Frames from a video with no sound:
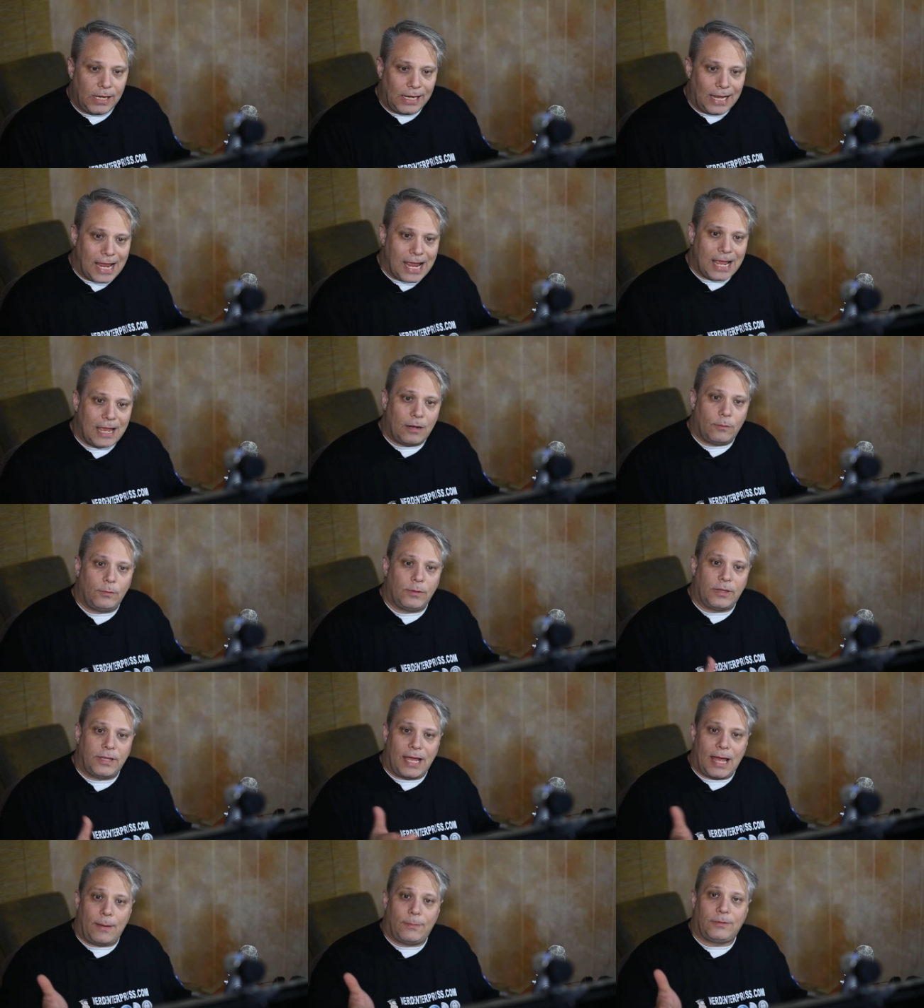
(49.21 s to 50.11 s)
And with
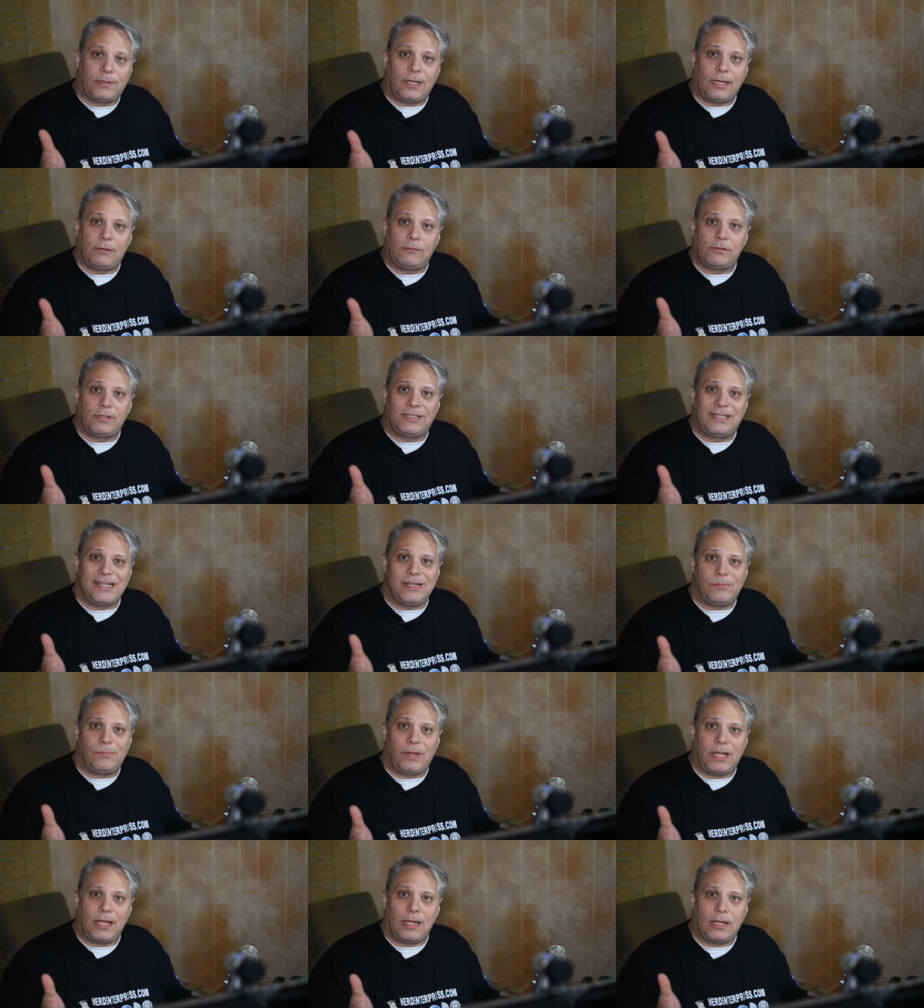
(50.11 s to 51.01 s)
apps like
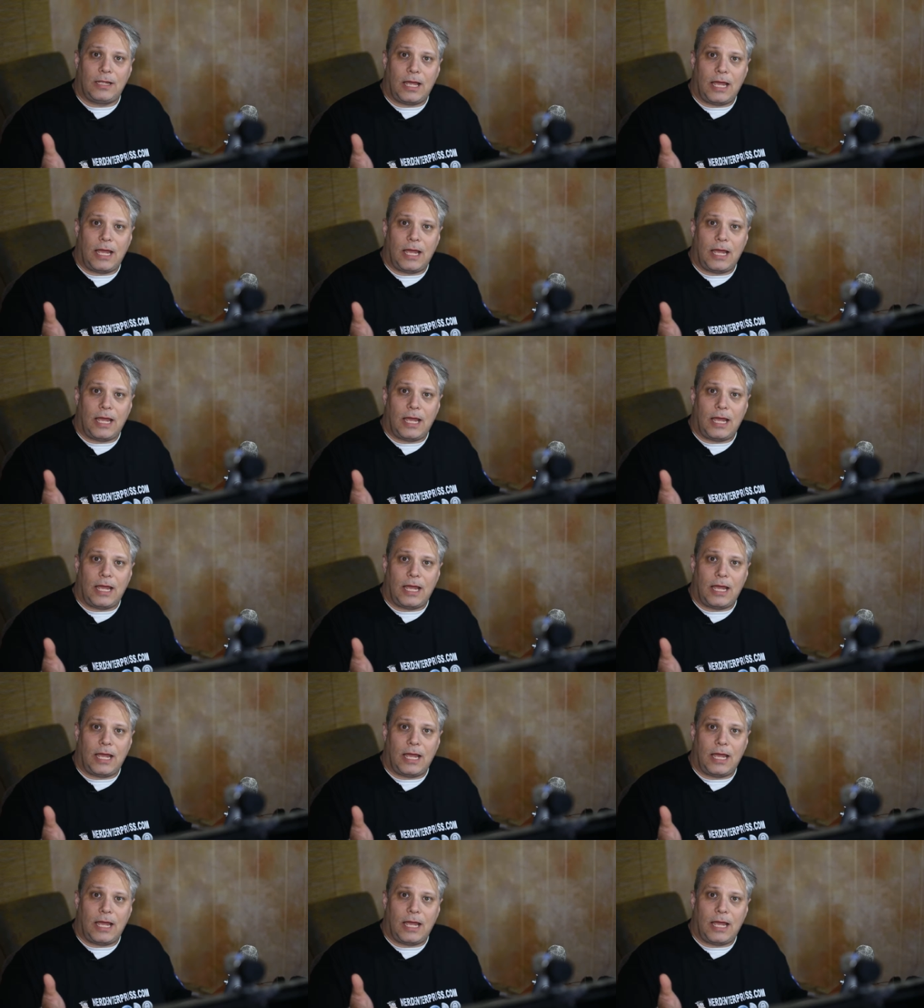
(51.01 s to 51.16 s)
Receipt Bank,